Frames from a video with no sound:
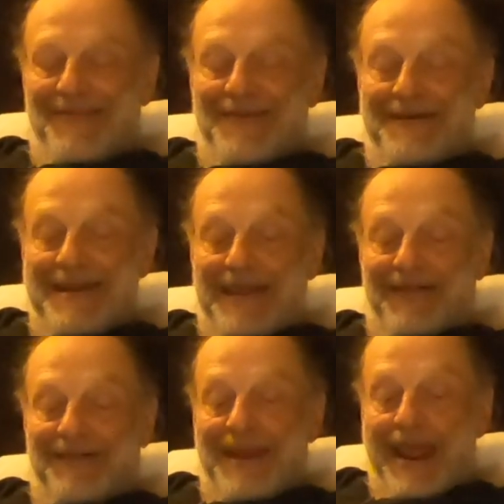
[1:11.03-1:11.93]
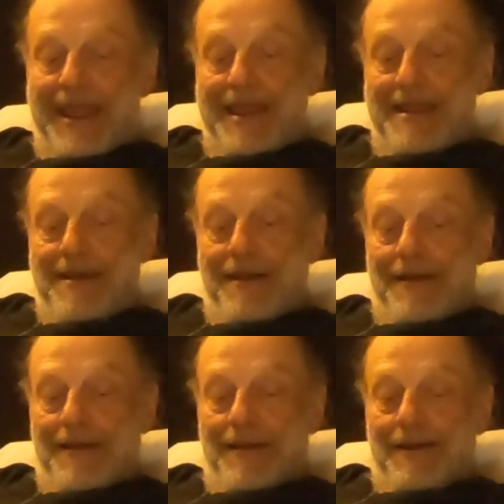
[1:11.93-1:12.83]
The next day,
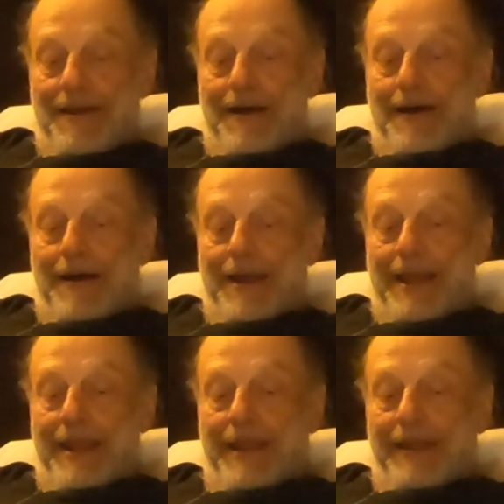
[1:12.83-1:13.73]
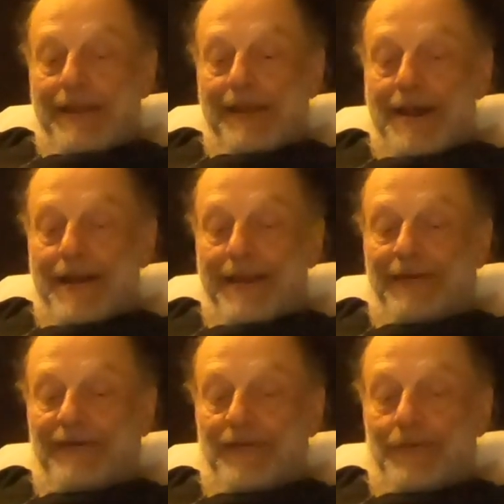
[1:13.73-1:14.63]
I
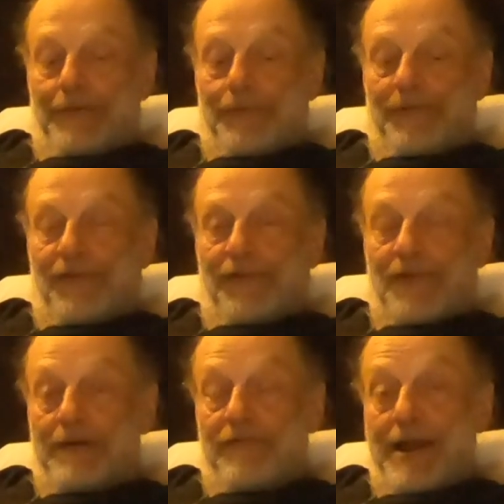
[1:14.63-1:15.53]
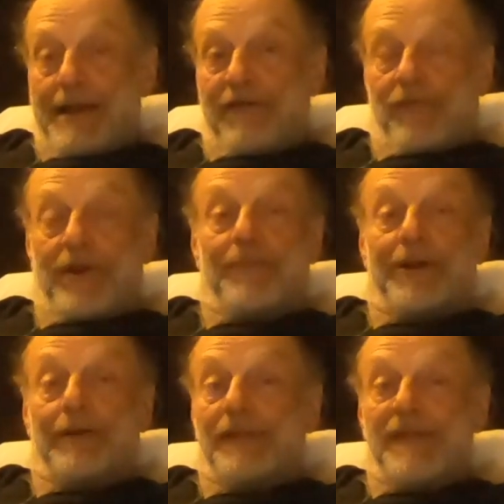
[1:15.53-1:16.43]
hiked to Sunrise, where
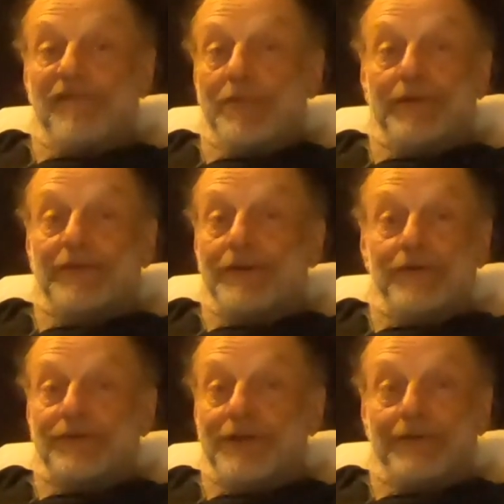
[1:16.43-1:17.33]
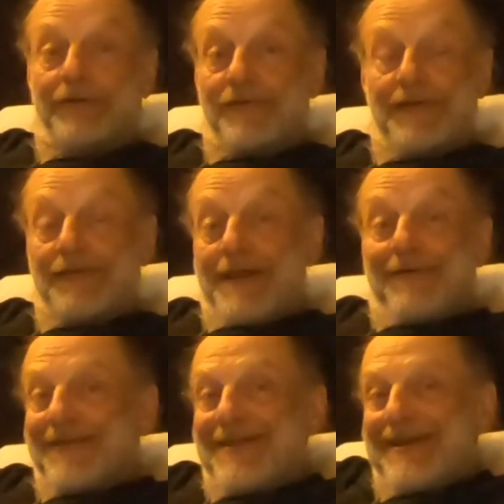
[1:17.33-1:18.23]
apparently they've built a new shelter since I
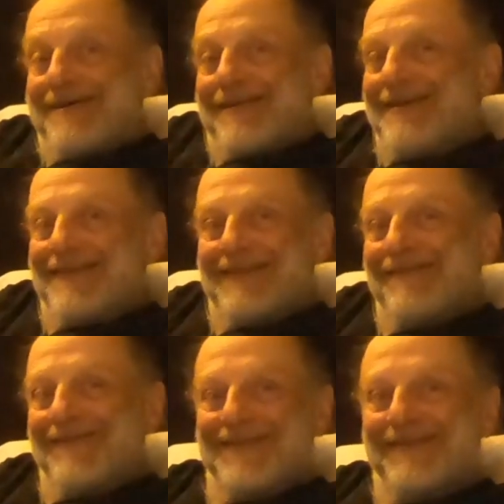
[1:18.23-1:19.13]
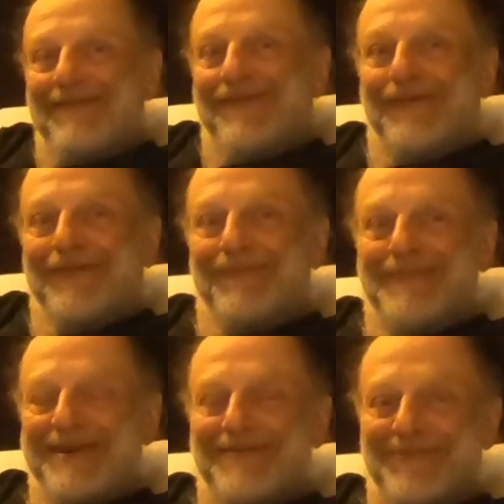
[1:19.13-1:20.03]
was there, because it was an old
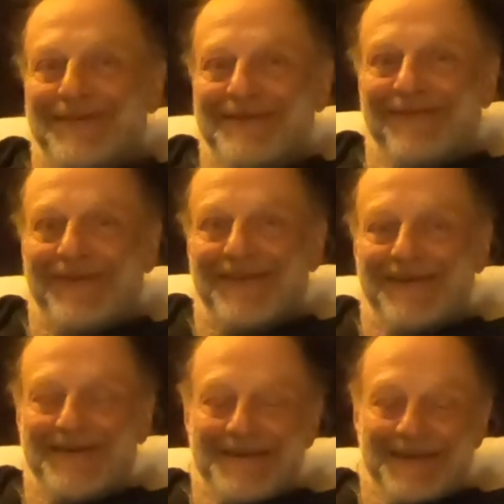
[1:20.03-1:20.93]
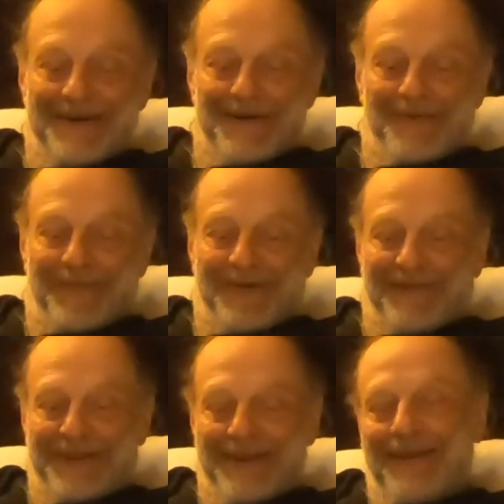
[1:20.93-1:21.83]
beat-up one with no
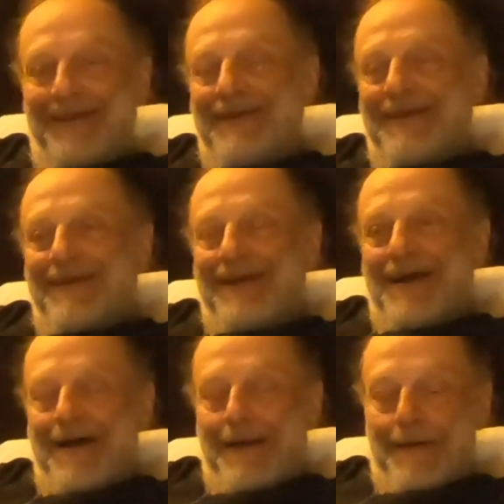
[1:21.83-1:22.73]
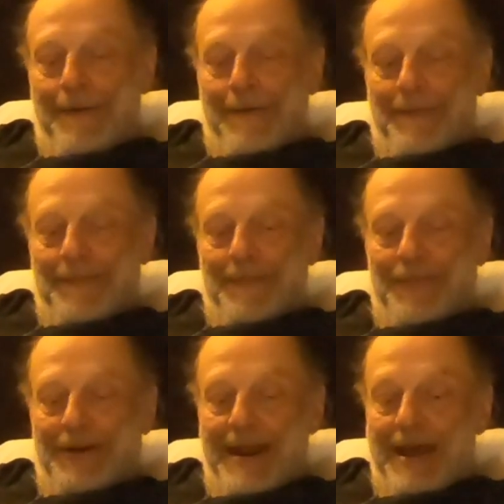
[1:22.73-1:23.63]
privy.
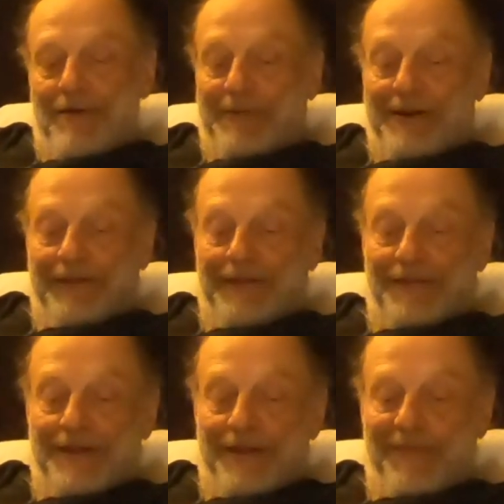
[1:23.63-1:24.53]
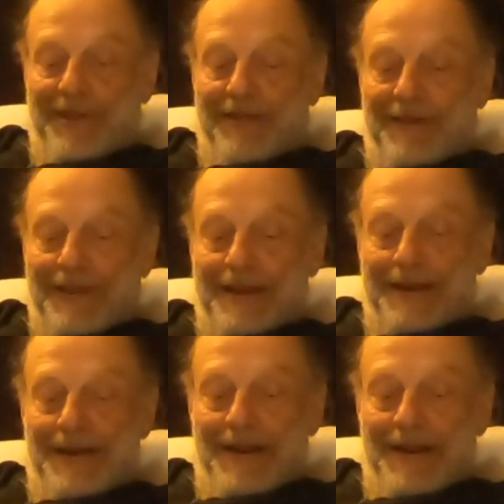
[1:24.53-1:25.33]
But now apparently it's a nice place again.